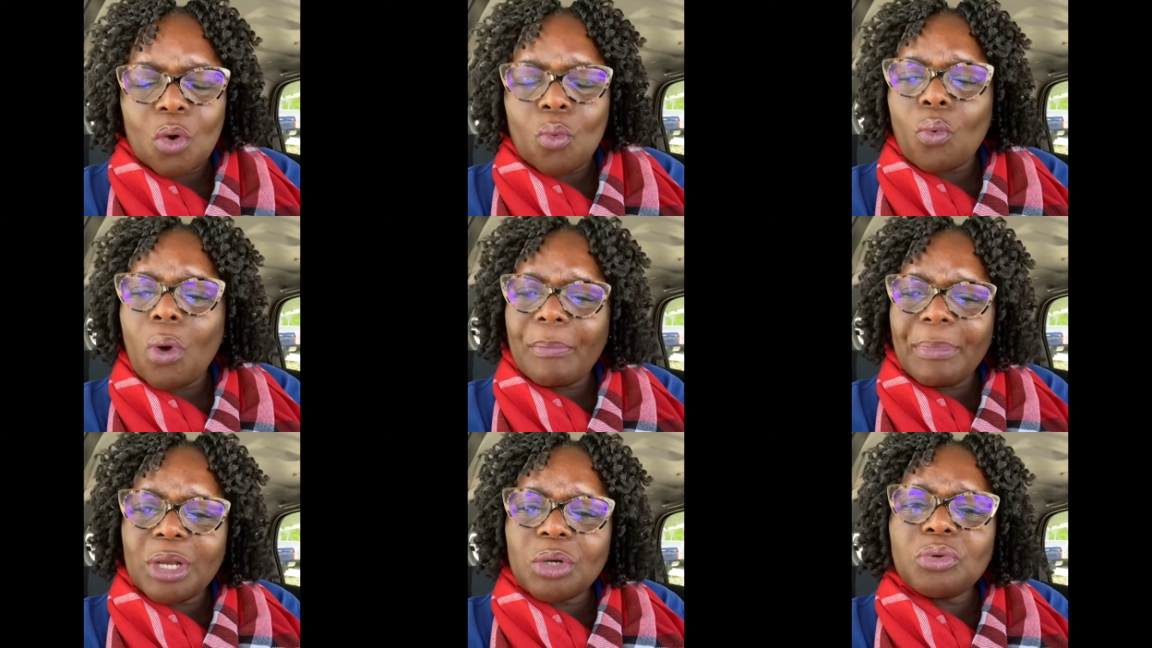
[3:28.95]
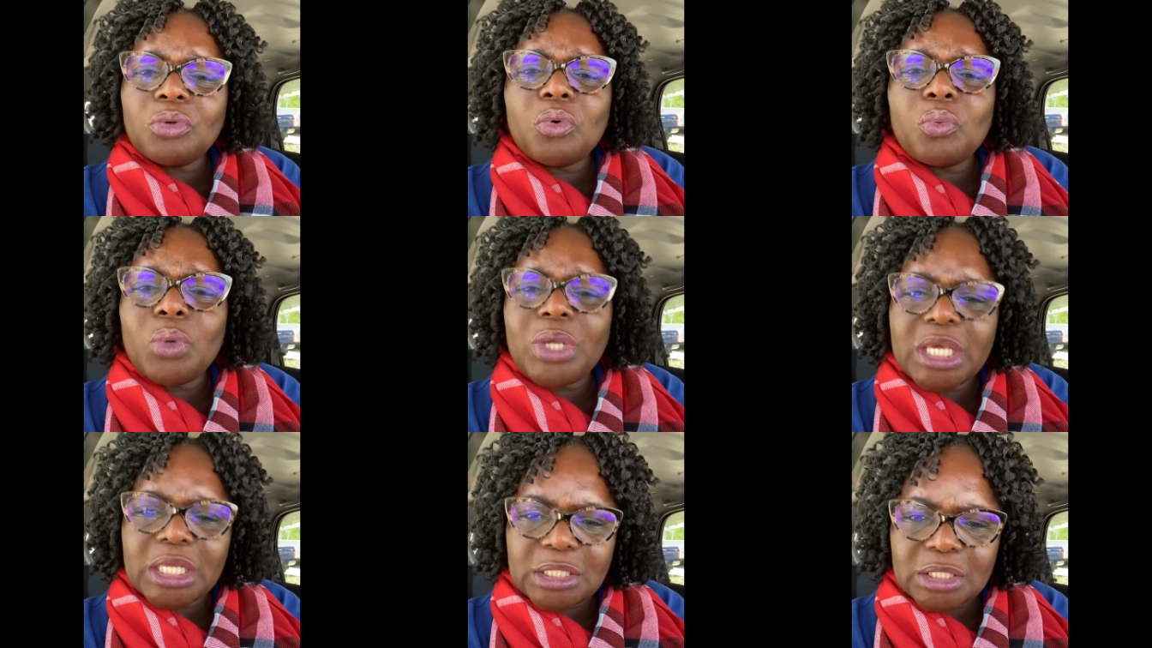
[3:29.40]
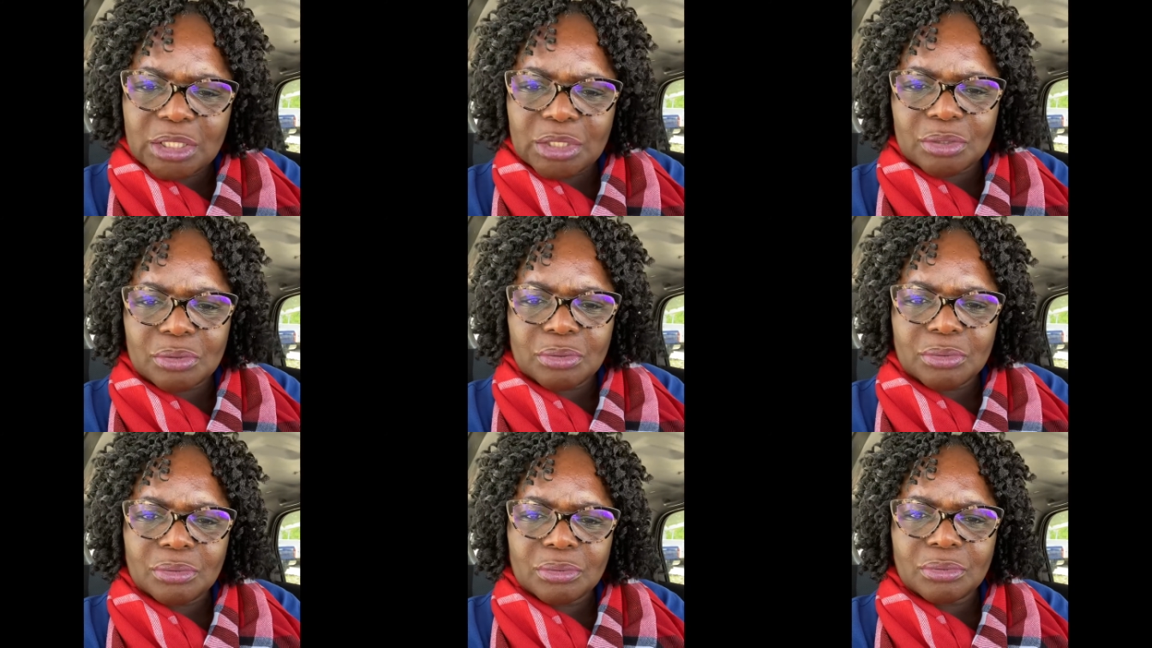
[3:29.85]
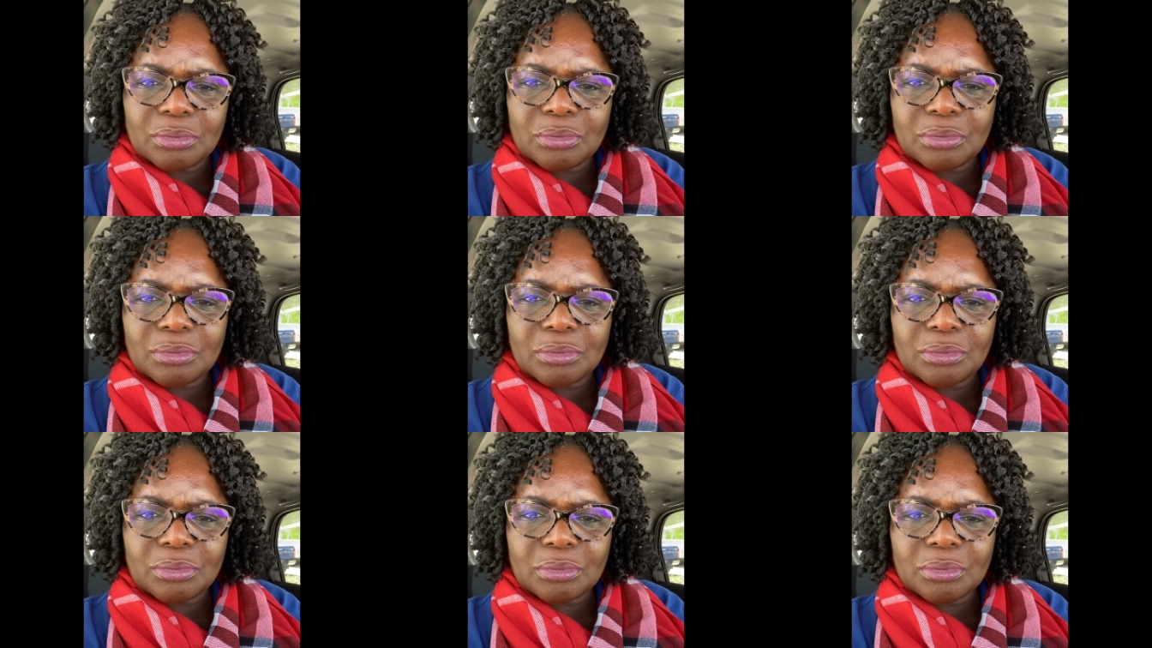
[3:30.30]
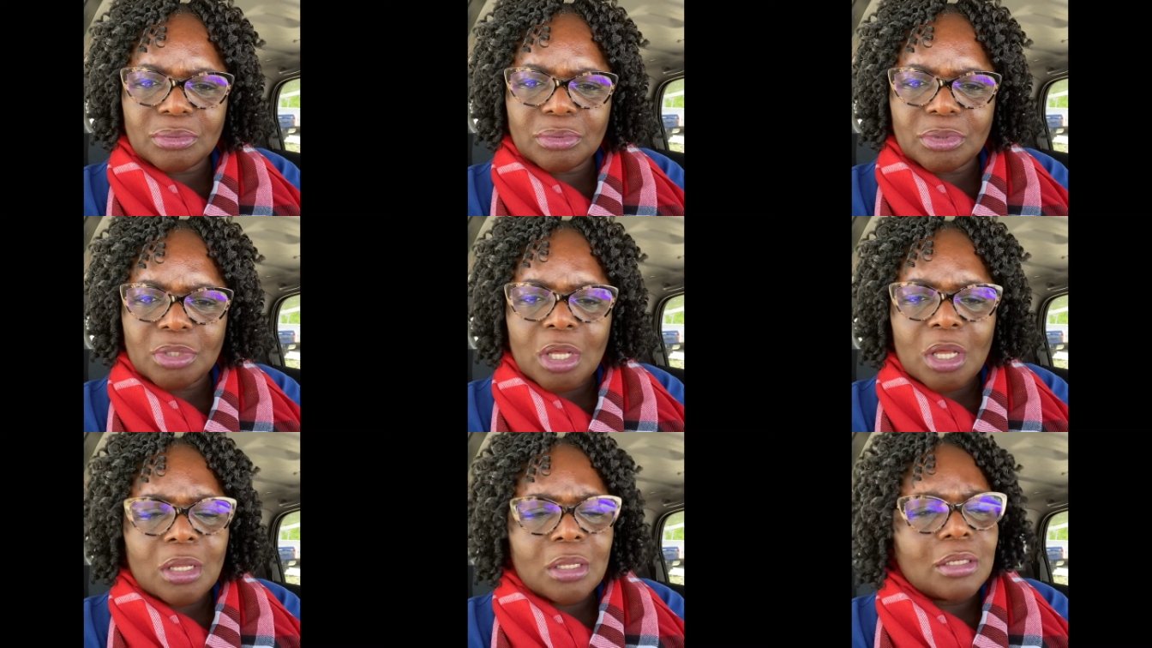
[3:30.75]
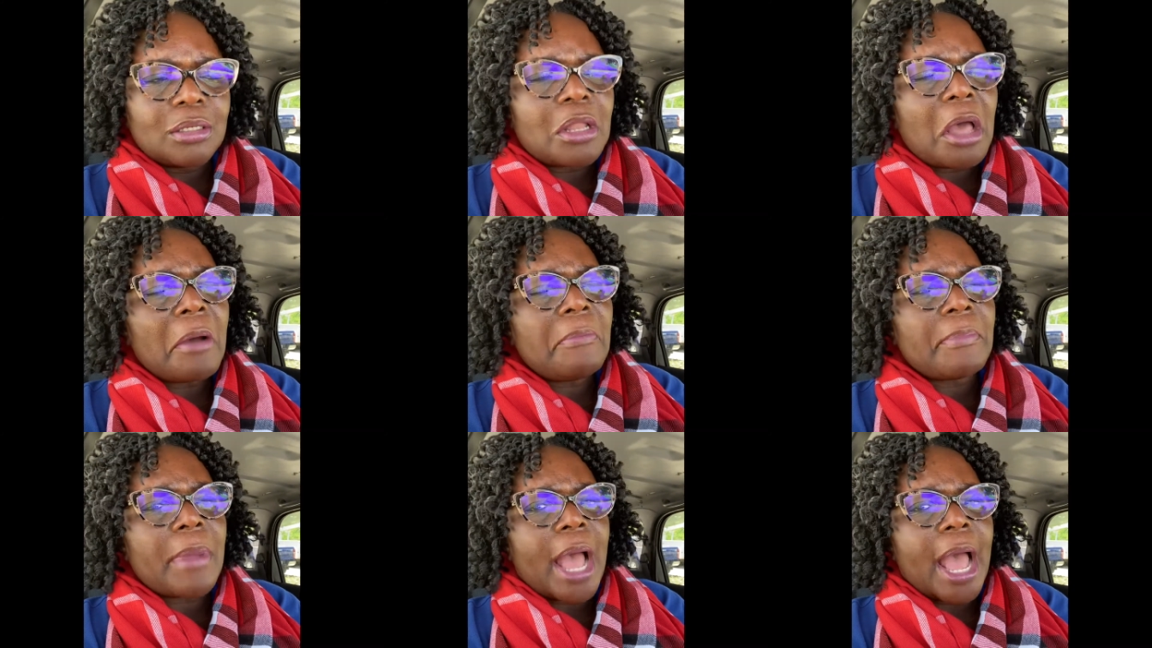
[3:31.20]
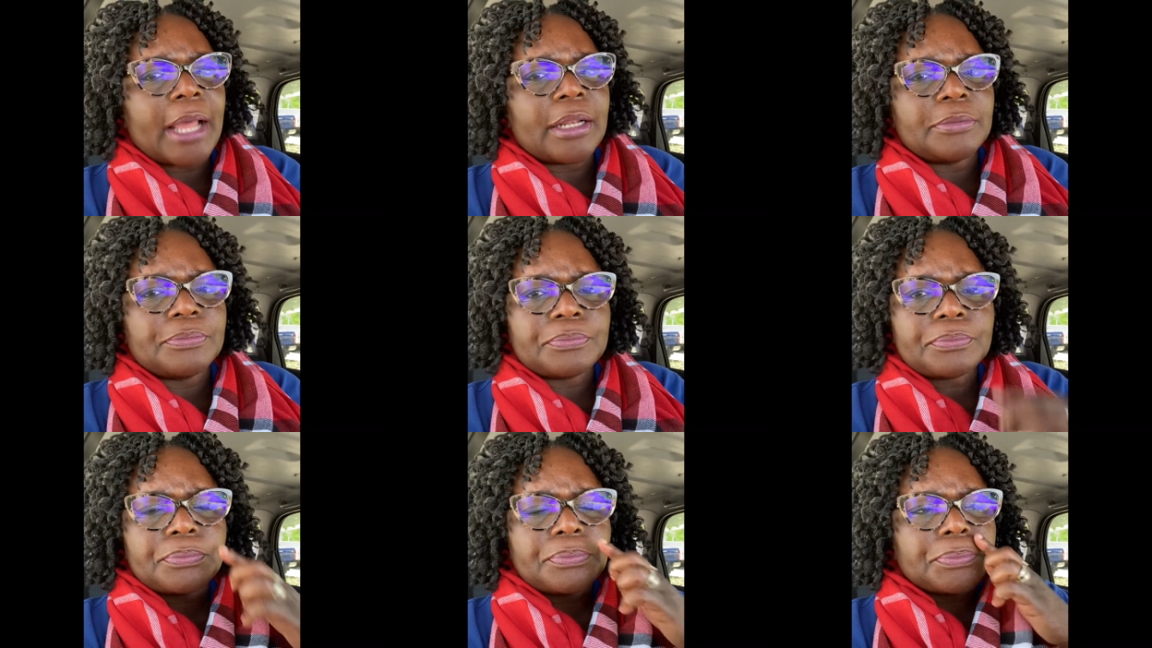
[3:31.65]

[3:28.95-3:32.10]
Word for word: What make you no wicked so? No man.